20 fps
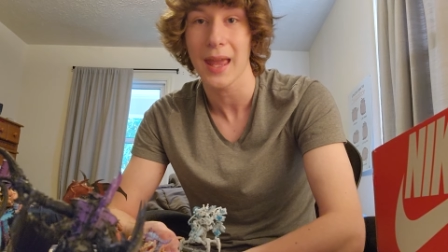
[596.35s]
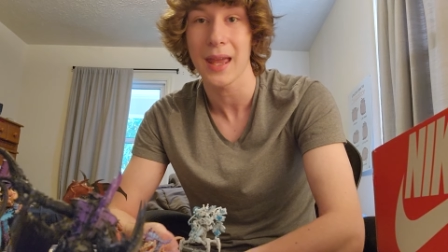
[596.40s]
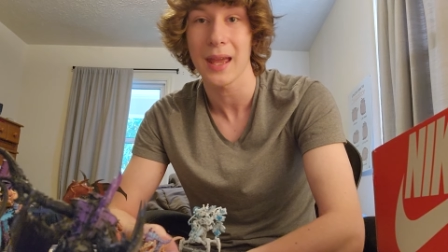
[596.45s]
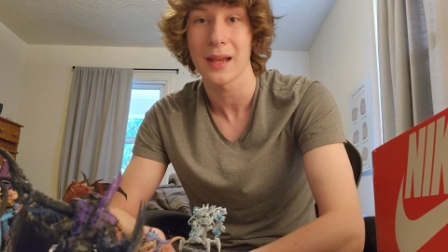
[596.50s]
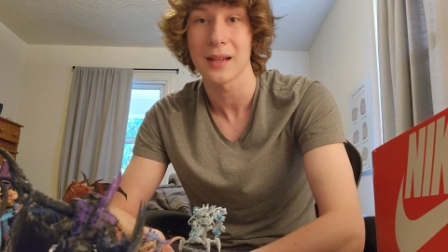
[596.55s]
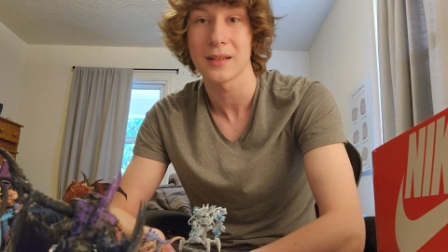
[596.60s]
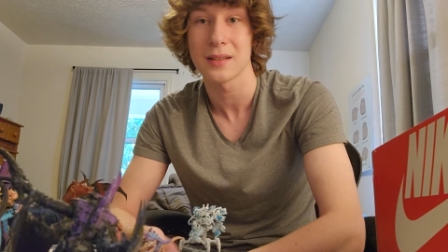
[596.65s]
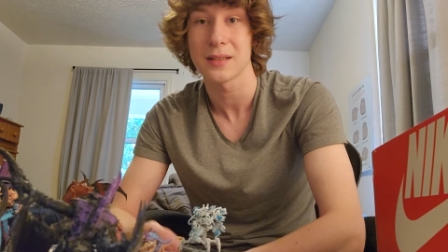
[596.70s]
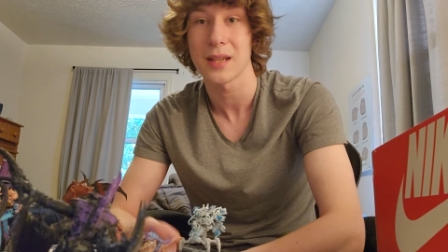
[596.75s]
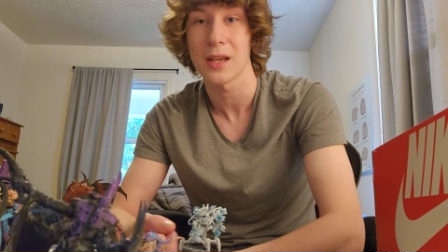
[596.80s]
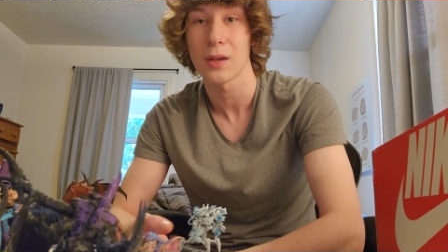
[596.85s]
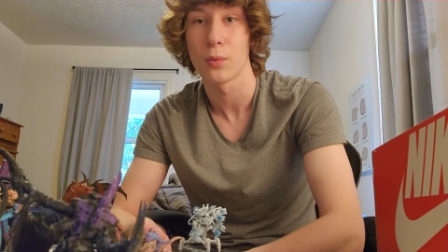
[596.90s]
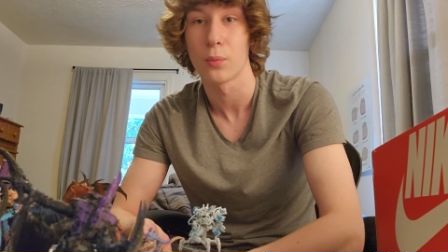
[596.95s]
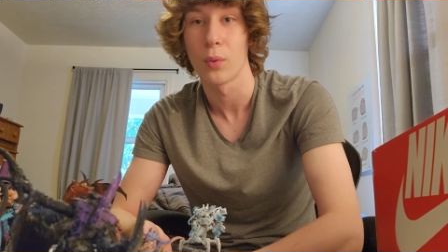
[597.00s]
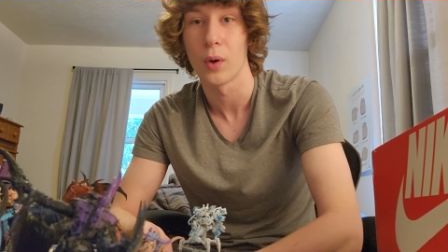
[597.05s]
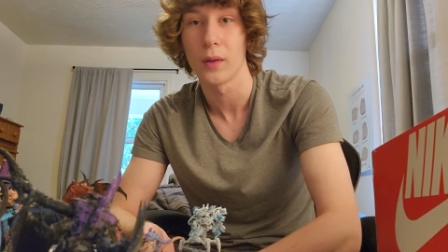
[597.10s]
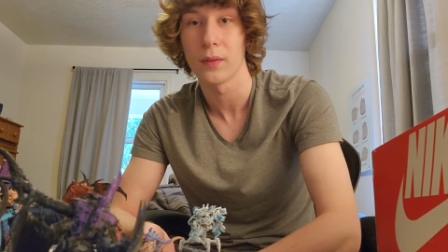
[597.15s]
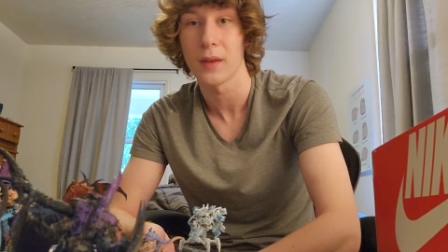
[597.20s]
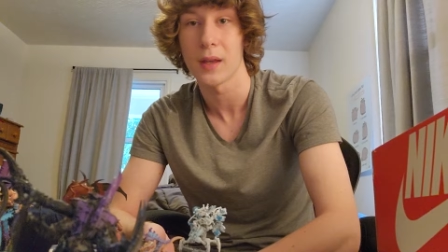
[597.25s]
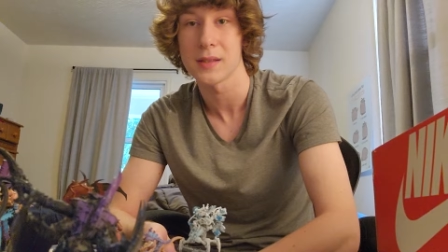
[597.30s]
and take
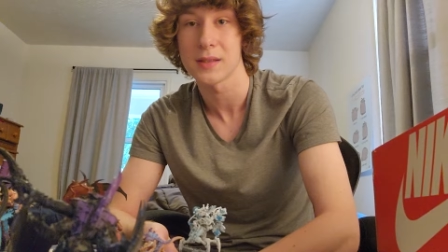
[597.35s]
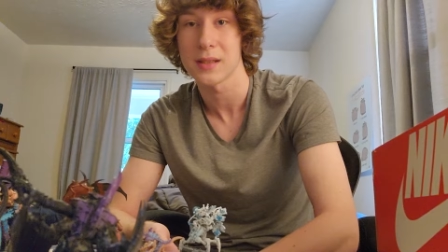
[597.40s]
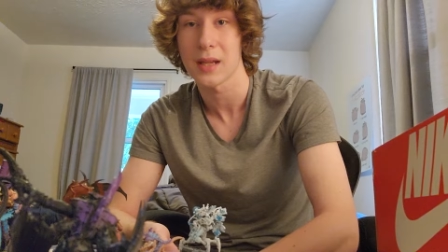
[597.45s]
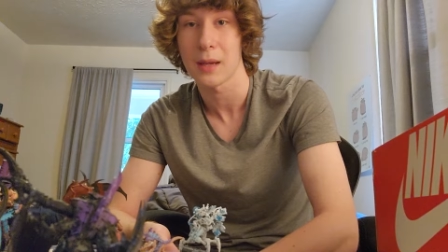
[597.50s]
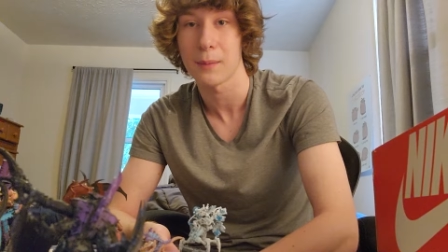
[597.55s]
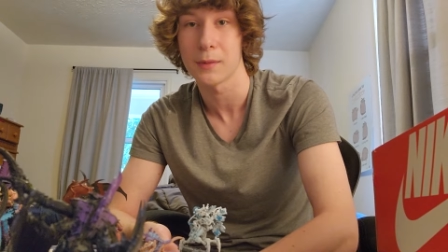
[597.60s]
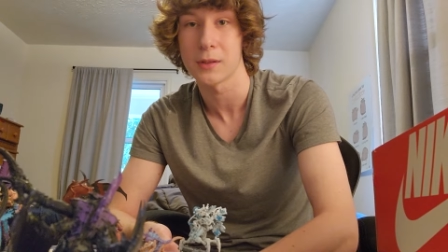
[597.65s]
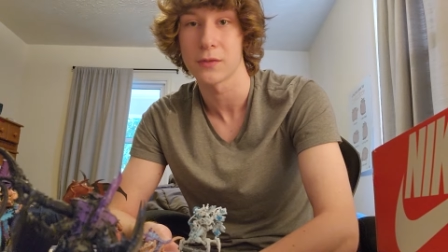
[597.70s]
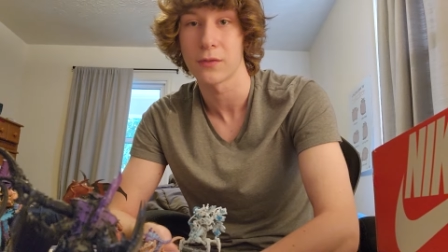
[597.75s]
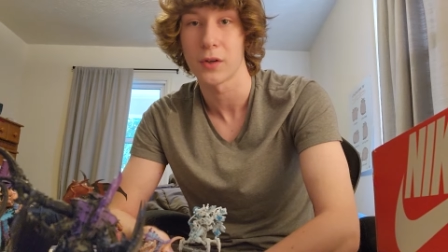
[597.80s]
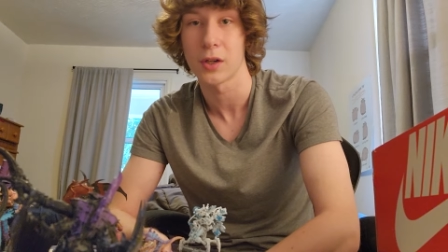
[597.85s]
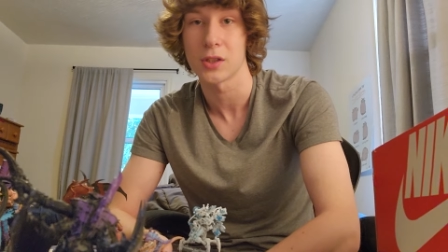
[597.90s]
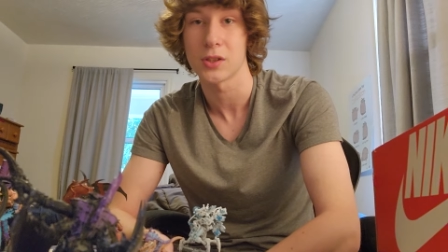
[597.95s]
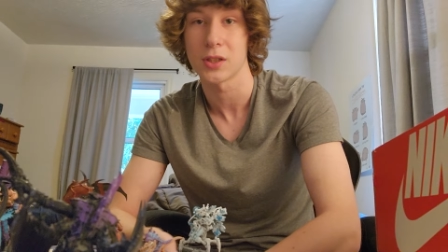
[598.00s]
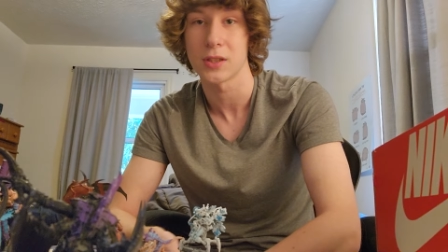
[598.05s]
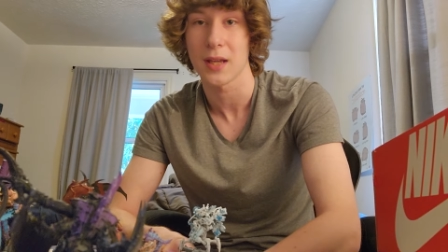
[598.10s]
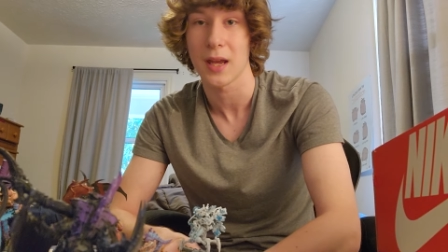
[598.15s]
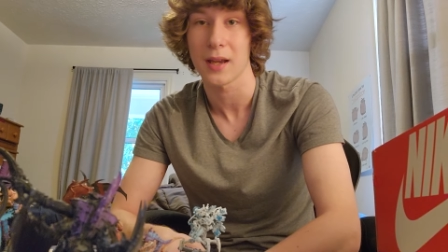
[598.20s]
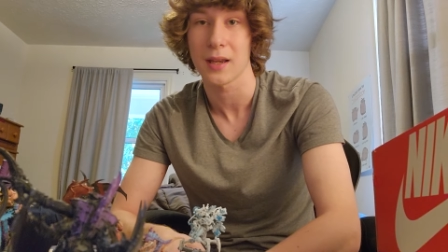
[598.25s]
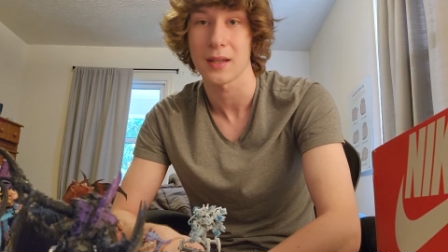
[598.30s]
1 less damage for each
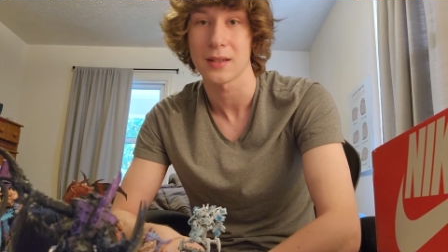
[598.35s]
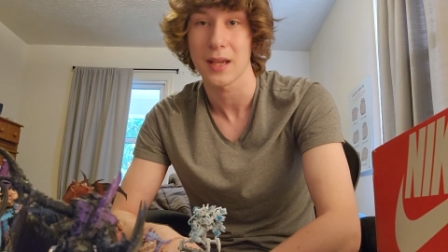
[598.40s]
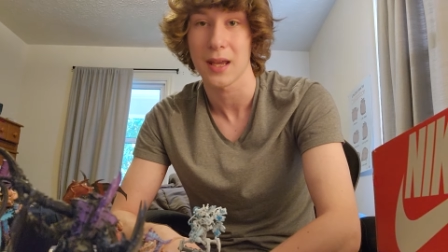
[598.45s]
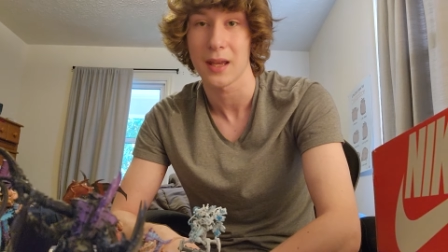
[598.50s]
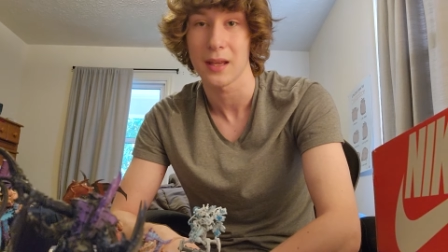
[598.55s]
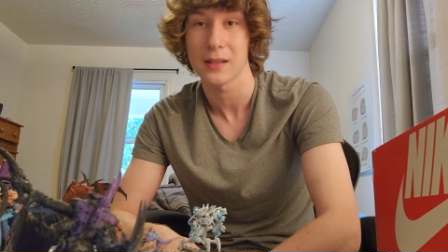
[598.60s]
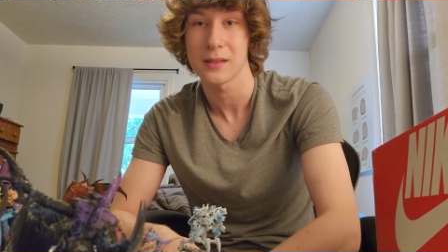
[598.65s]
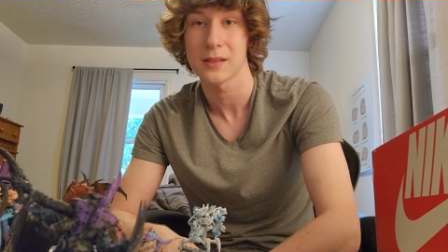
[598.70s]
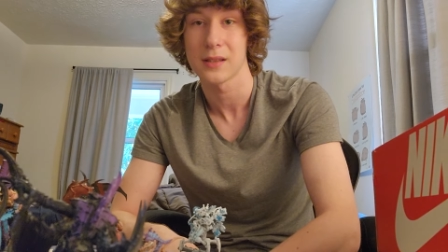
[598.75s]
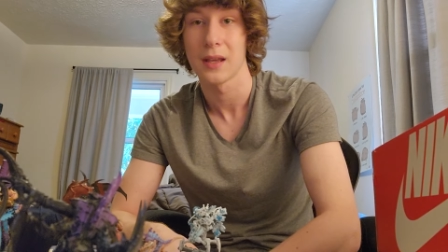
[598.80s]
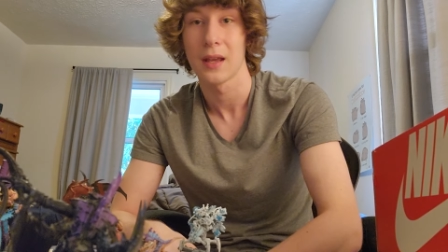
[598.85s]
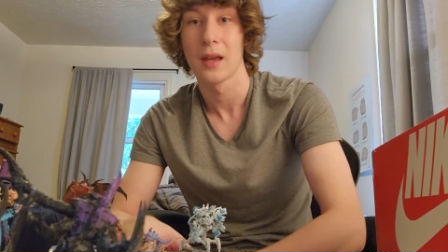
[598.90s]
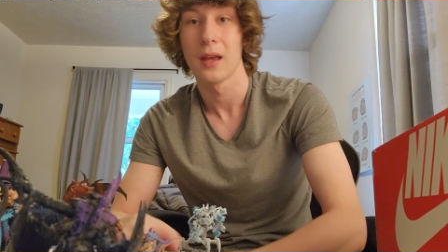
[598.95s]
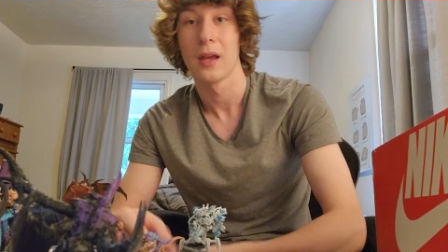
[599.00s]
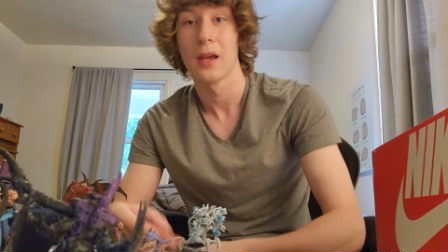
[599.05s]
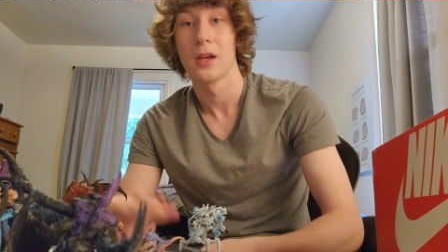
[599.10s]
attack it takes.